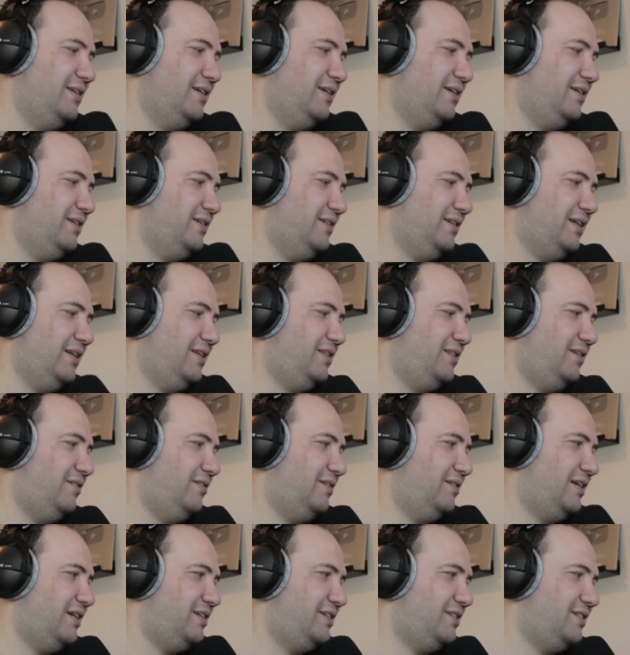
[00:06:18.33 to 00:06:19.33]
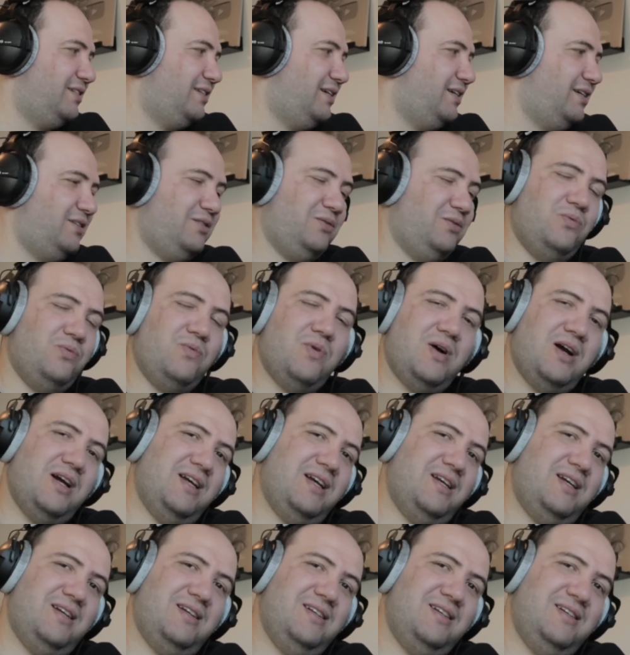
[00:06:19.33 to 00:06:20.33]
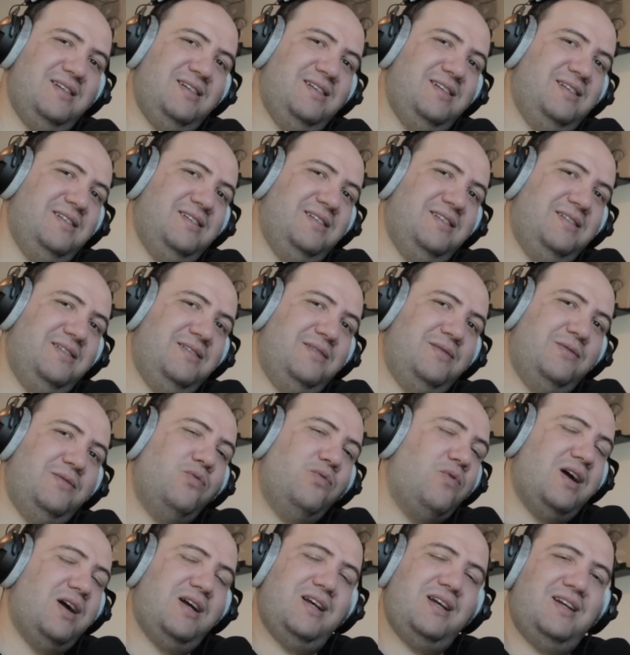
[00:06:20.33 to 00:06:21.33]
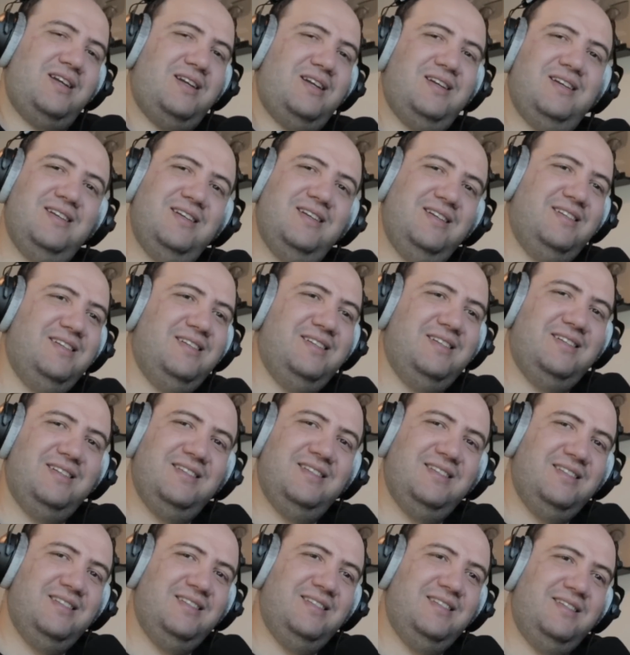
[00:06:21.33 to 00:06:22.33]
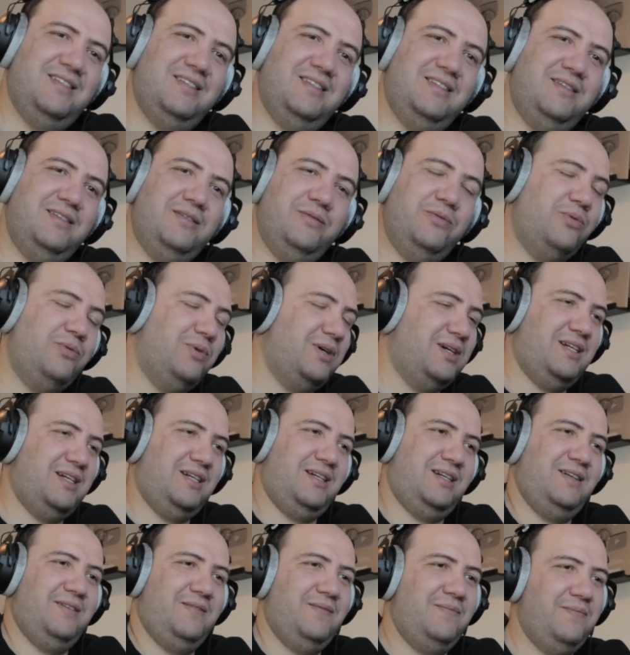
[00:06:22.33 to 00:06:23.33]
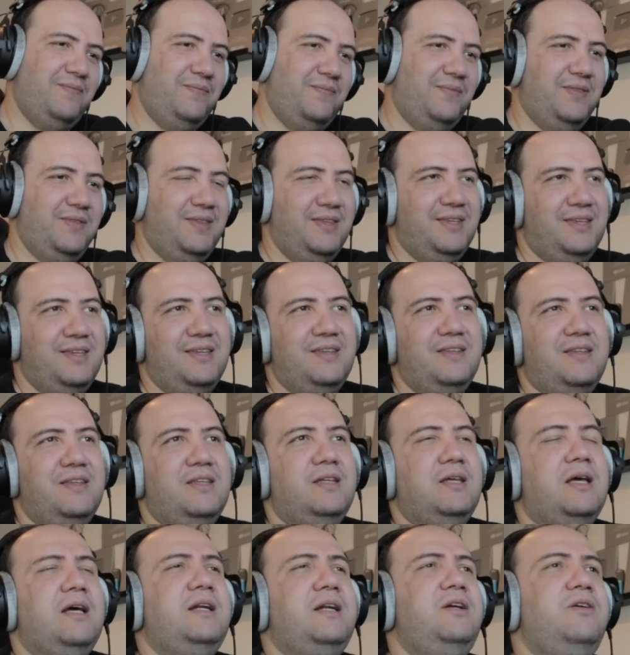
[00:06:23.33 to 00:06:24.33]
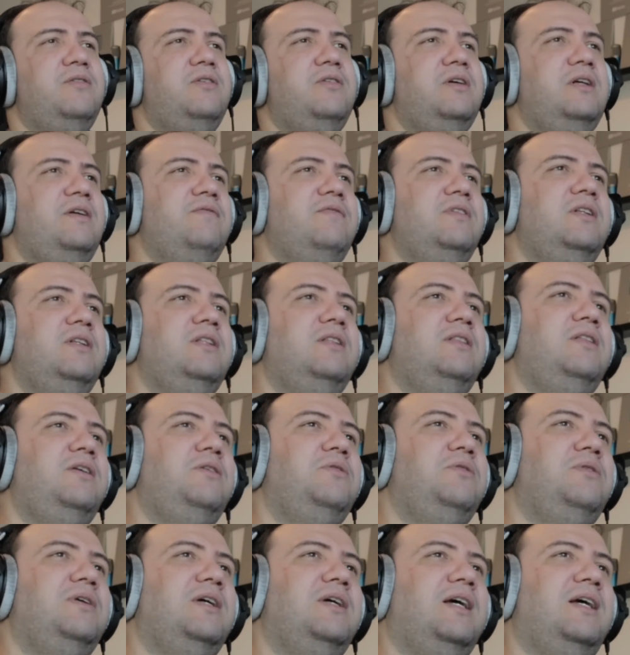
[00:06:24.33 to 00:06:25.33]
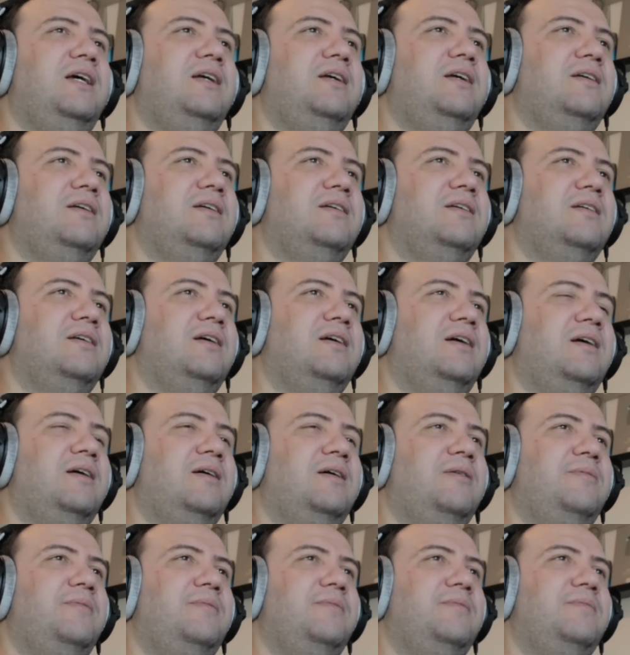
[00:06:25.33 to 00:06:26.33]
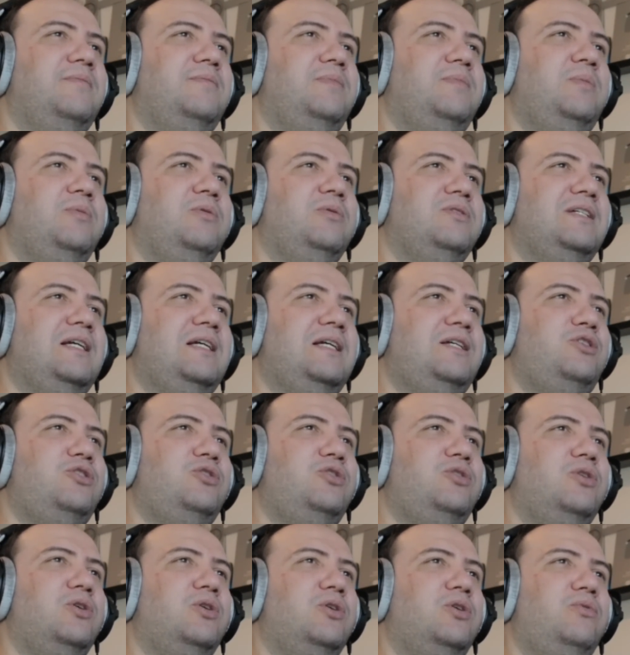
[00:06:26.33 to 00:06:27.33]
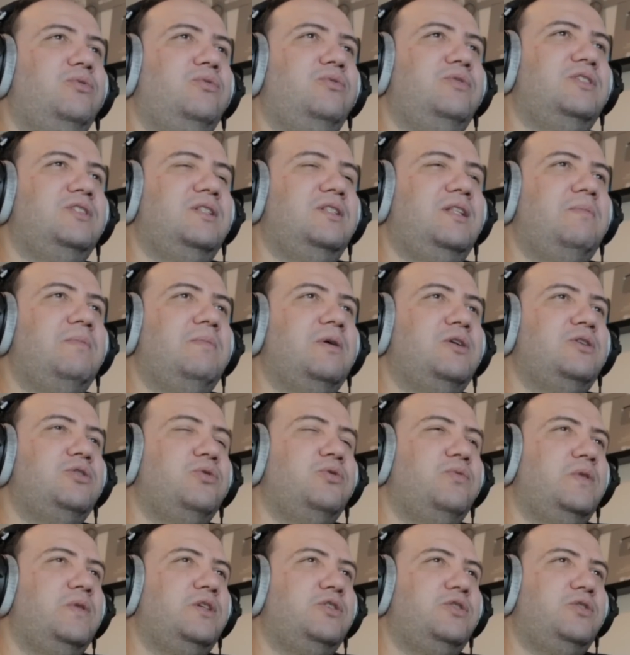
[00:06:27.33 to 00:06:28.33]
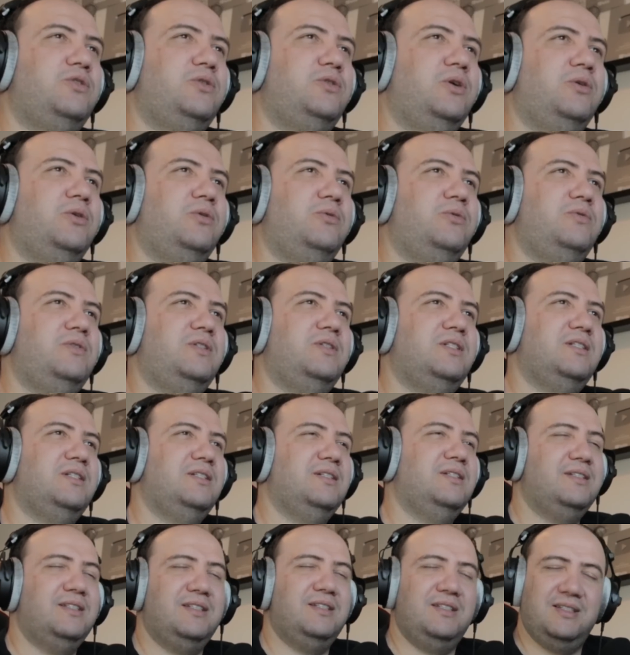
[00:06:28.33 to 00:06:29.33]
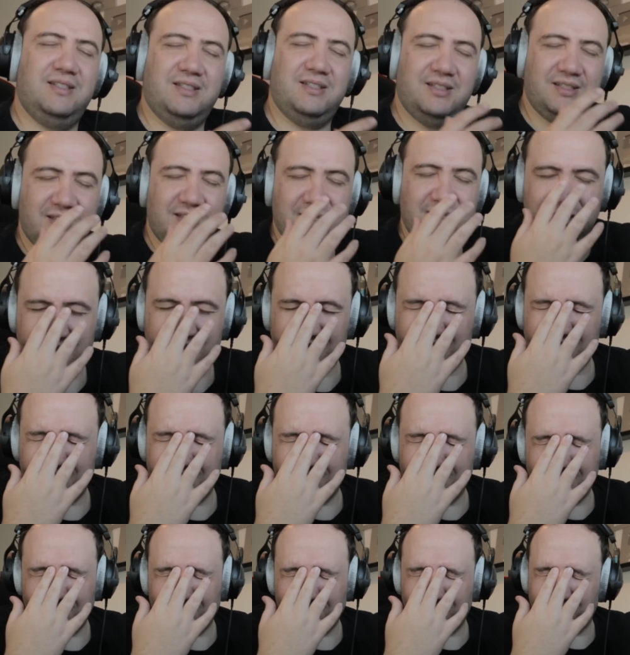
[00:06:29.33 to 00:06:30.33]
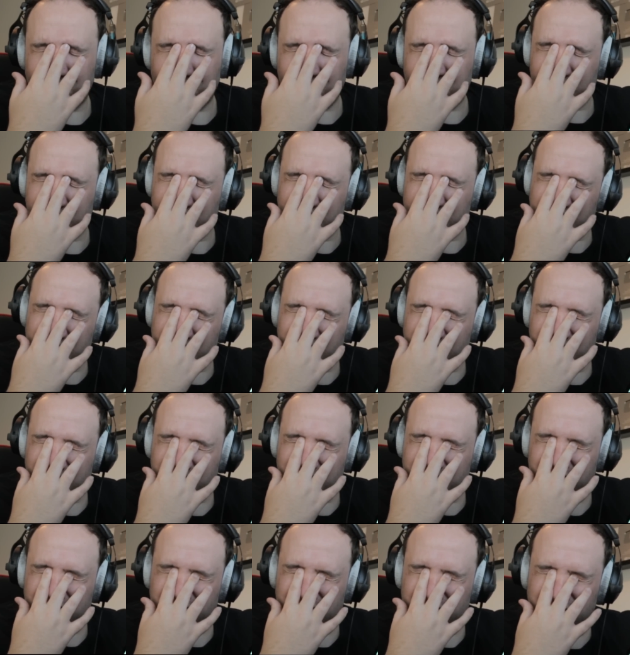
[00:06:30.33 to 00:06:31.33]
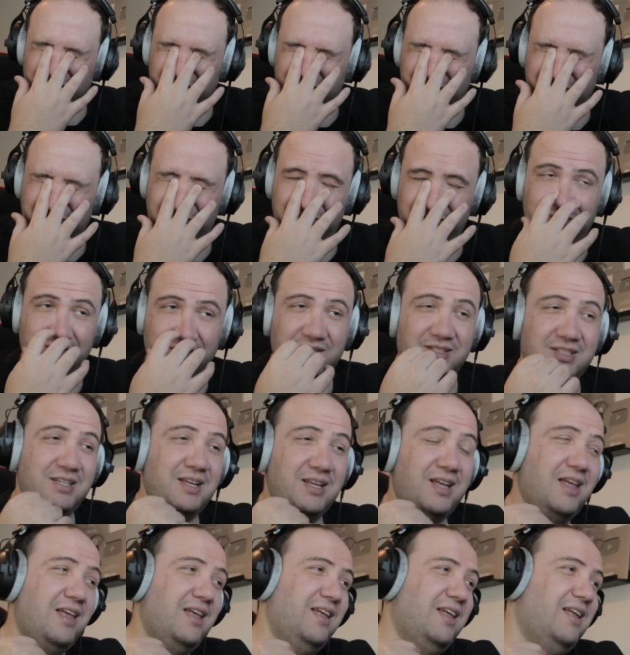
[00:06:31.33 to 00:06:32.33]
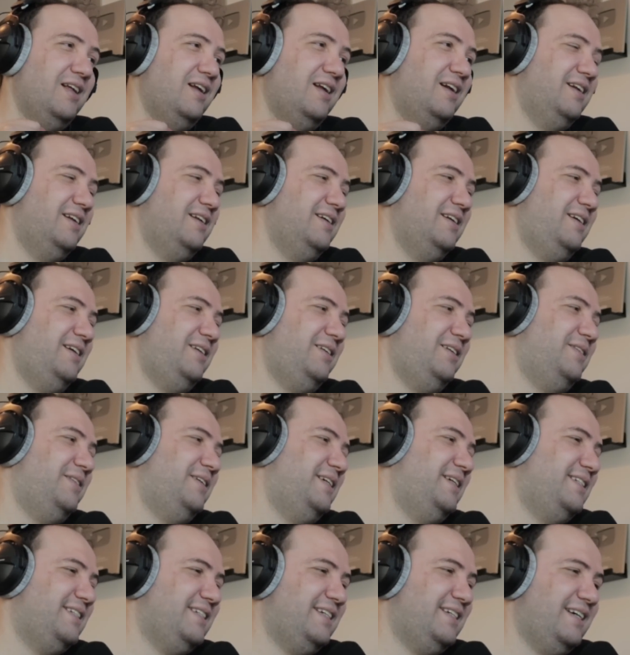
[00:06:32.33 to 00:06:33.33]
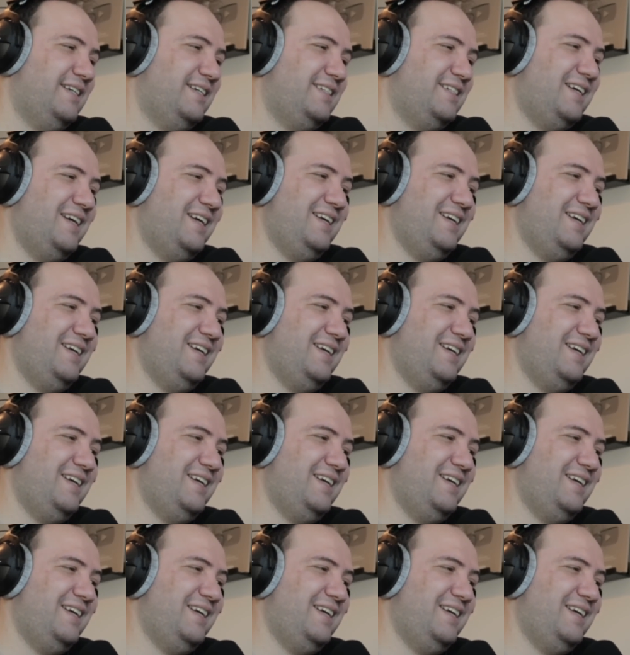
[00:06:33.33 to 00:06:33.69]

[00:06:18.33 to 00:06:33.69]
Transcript: Like the United States, why? Why? Why? And here, even in the UK, people say stones. They measure with stones. I still don't get the stones. Anyways, guys,